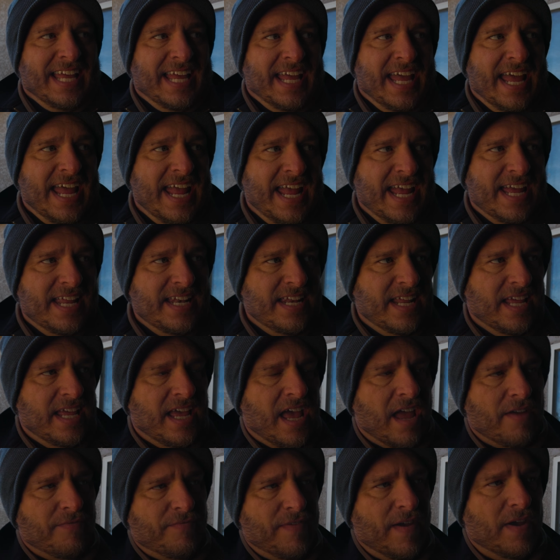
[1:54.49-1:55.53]
And
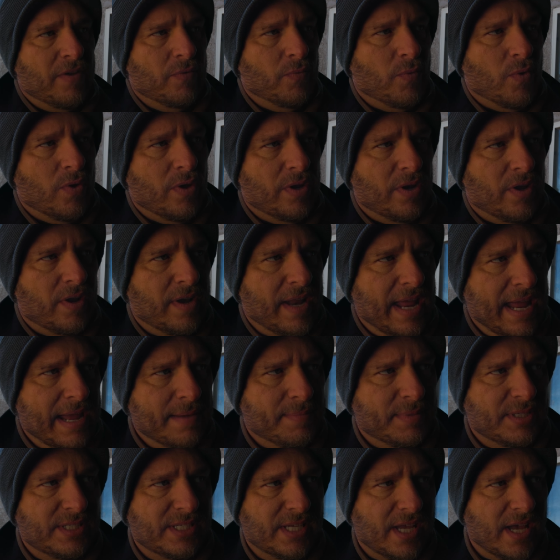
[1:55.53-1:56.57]
I found one on
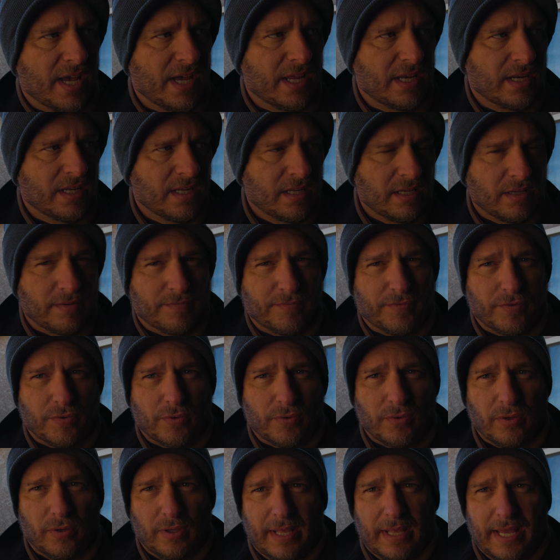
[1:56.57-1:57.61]
Amazon
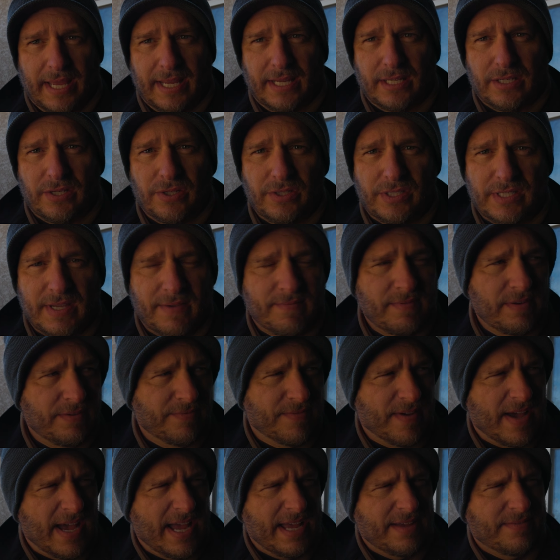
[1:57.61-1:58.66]
for like
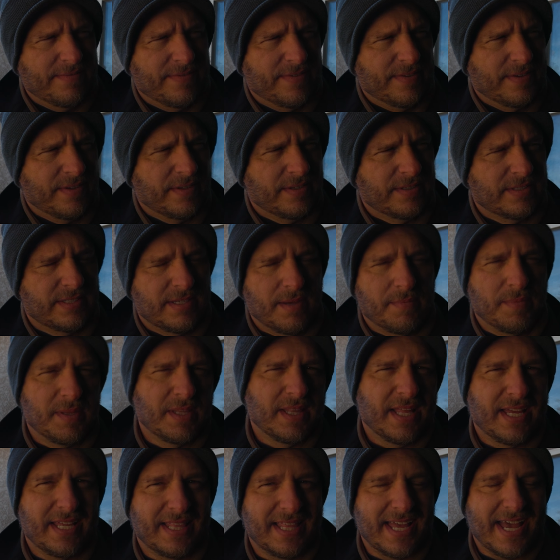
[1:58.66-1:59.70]
$275, something
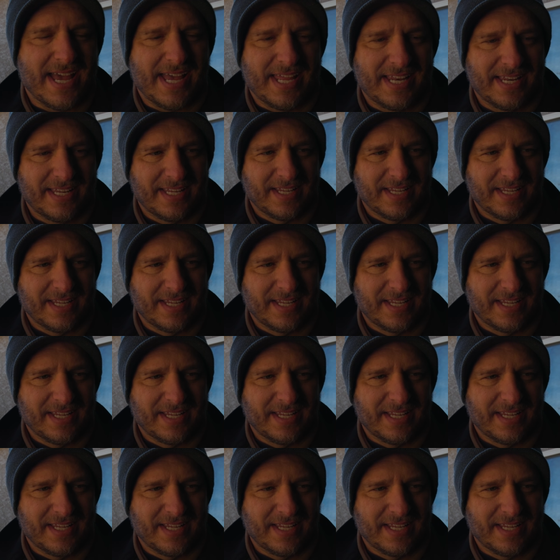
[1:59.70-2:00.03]
like that.